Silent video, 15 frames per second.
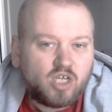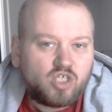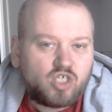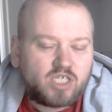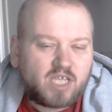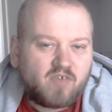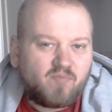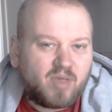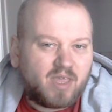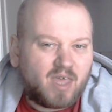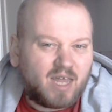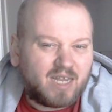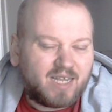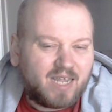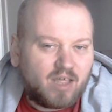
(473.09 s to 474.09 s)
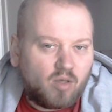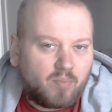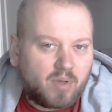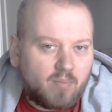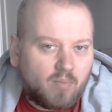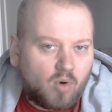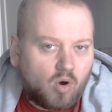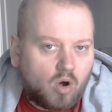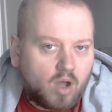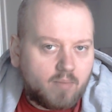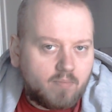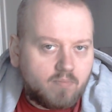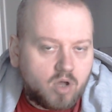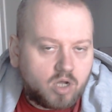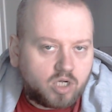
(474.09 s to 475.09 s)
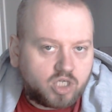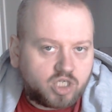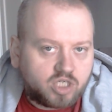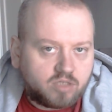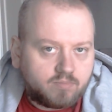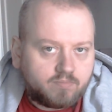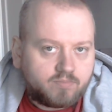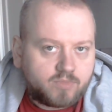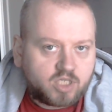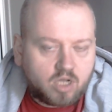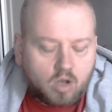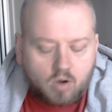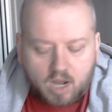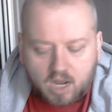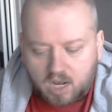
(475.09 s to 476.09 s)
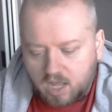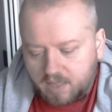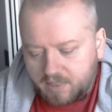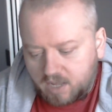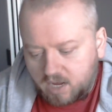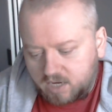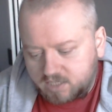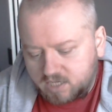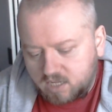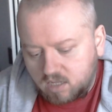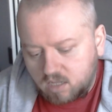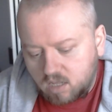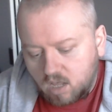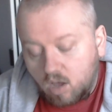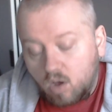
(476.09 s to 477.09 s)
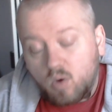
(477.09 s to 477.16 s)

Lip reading: just to give me a little bit more immersion. So I like the idea.